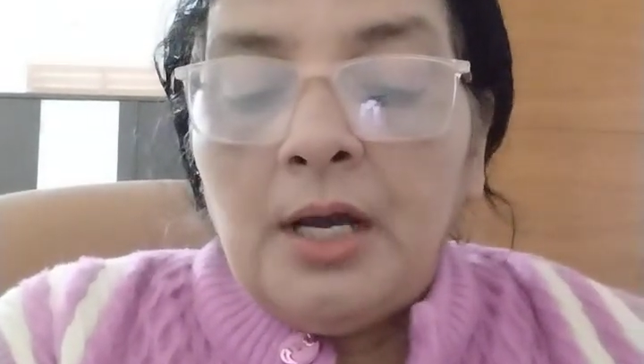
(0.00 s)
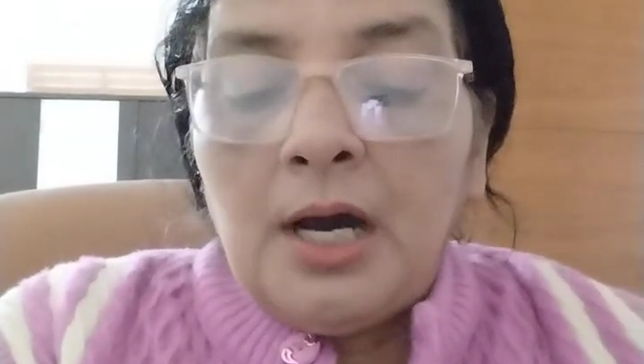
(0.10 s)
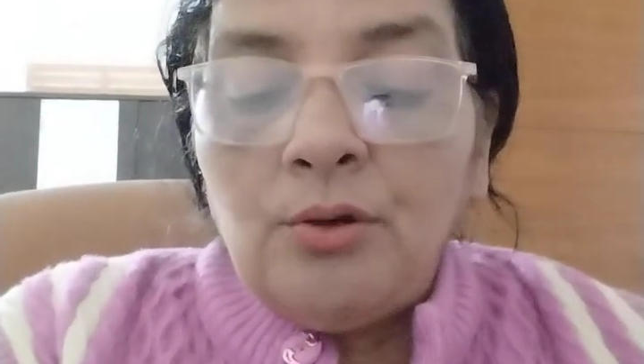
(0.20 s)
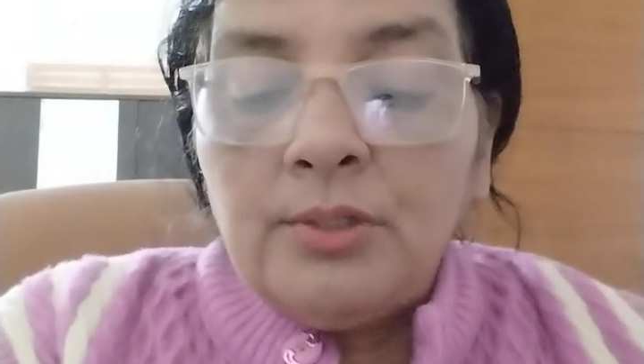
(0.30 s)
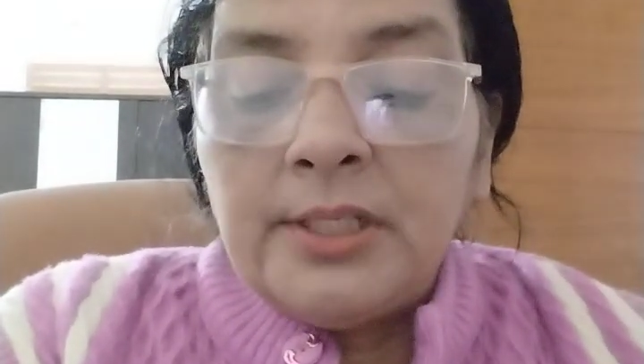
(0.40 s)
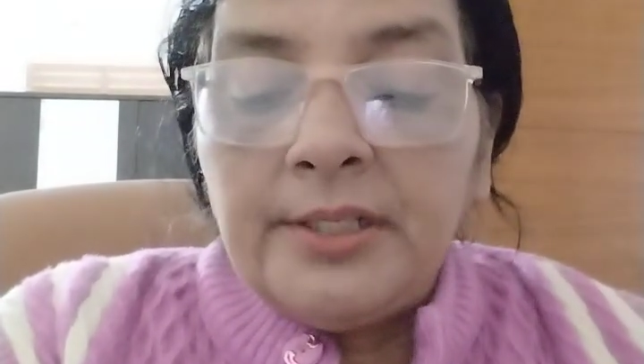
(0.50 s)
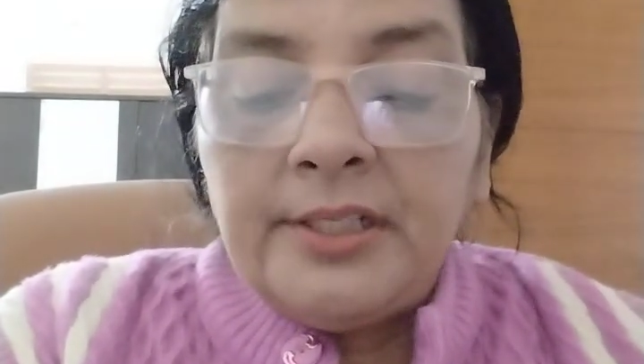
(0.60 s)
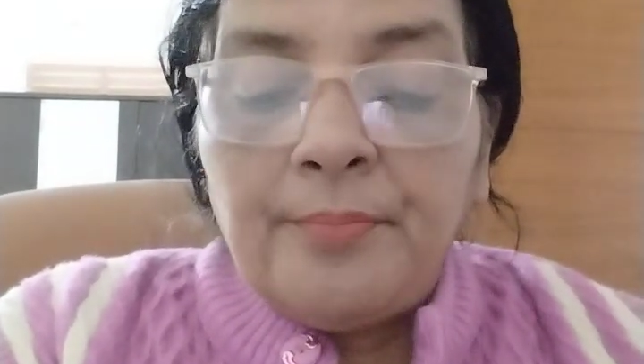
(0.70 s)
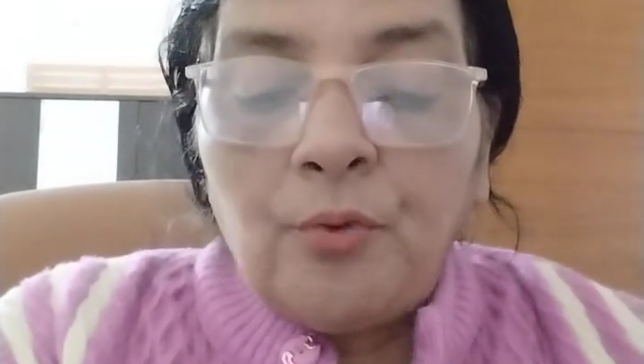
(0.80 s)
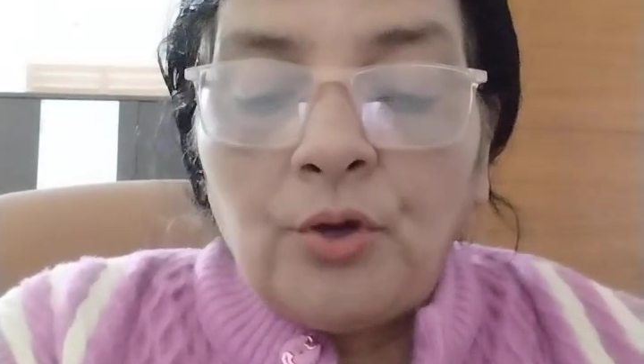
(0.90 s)
outside
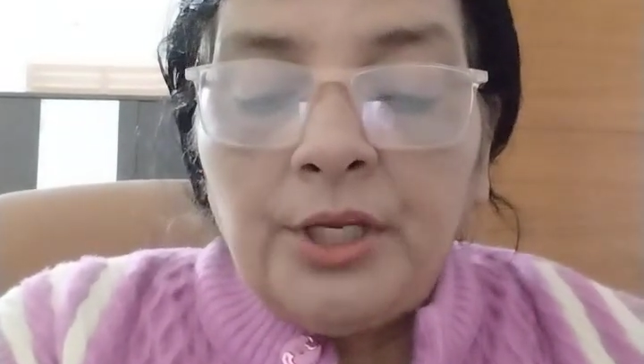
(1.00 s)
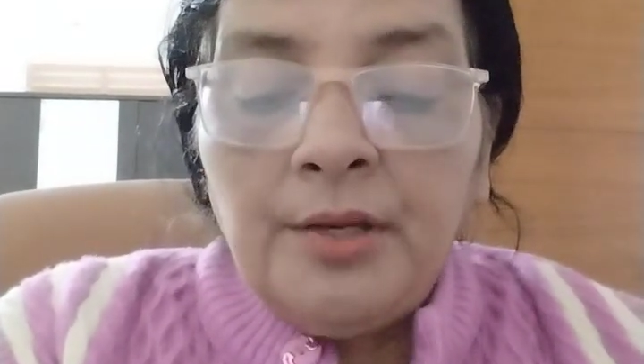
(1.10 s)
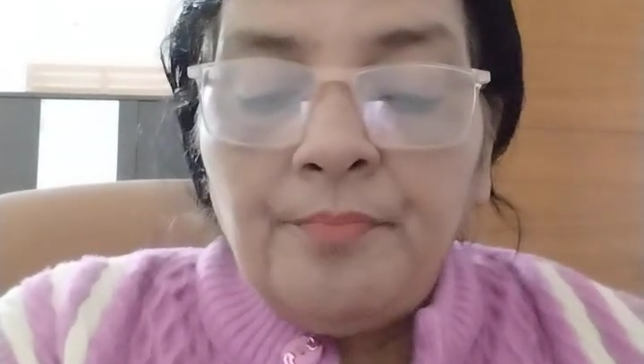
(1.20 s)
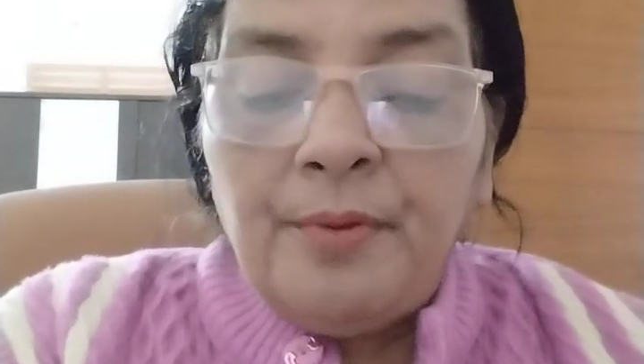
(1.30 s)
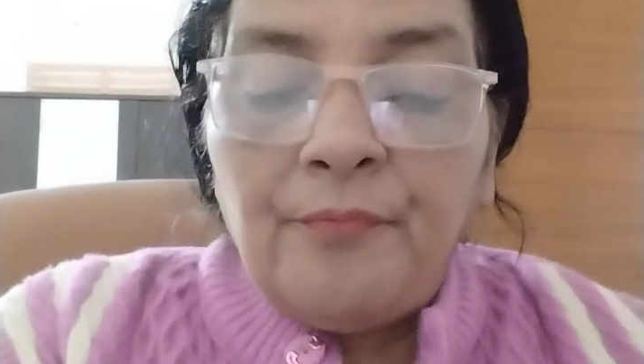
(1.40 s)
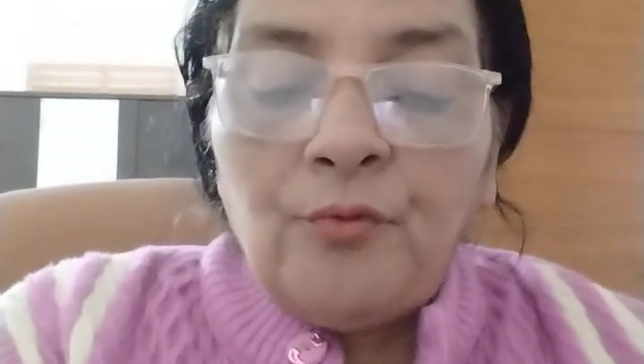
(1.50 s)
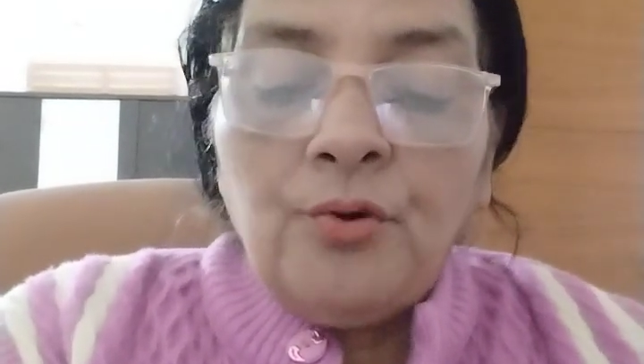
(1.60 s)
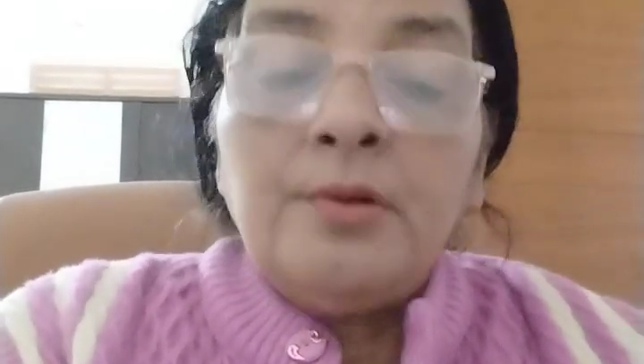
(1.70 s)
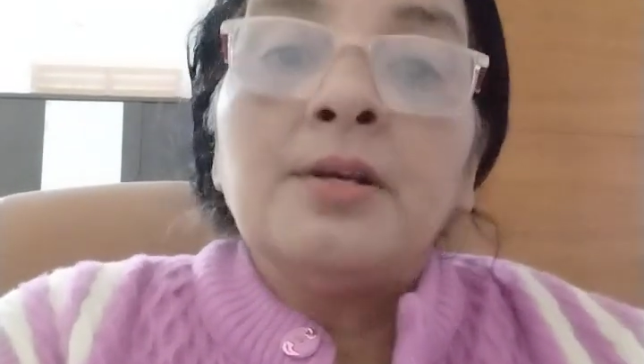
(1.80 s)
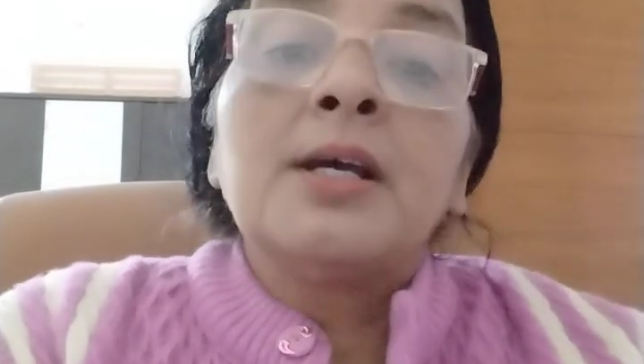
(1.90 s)
the body
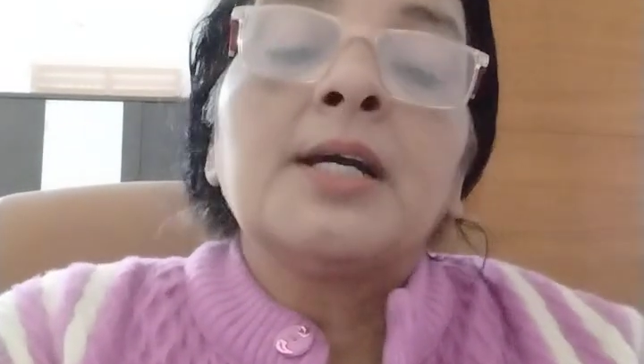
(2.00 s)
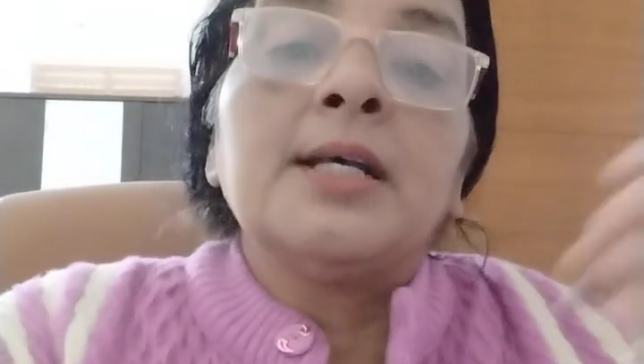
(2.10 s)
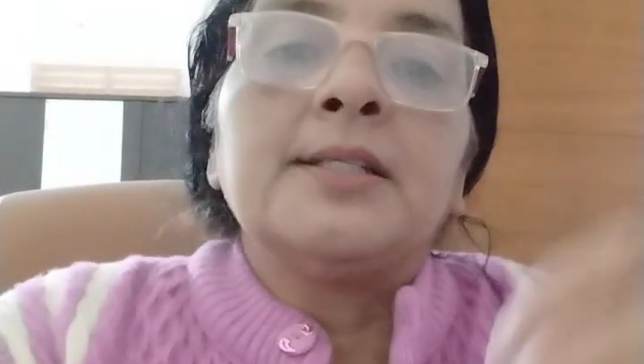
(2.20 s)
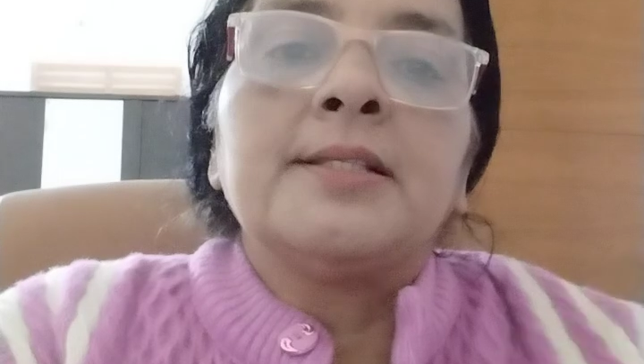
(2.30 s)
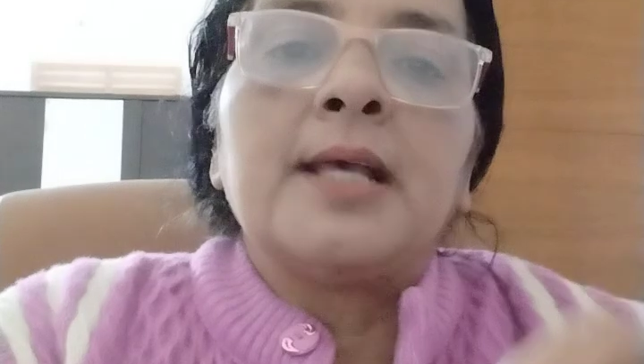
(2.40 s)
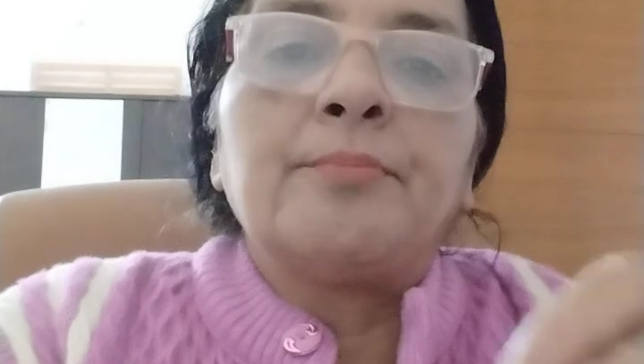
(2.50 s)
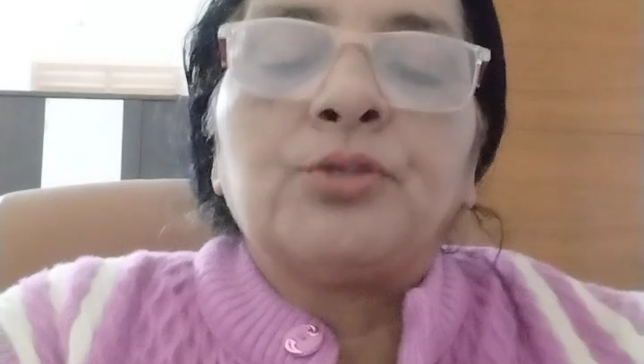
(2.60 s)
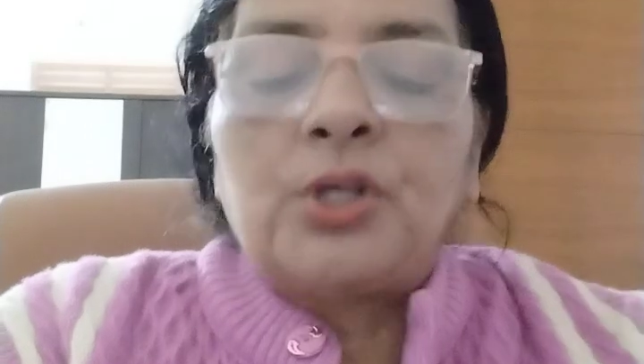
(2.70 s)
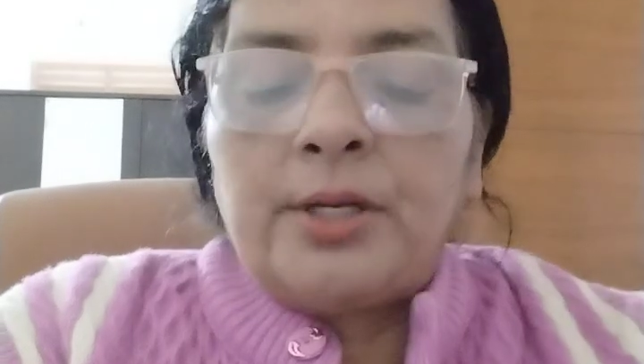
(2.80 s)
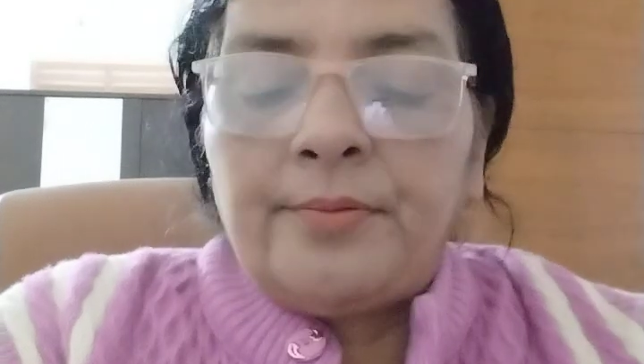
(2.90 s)
before
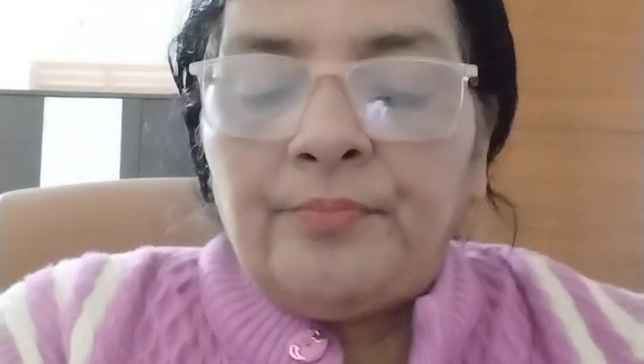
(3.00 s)
consumption.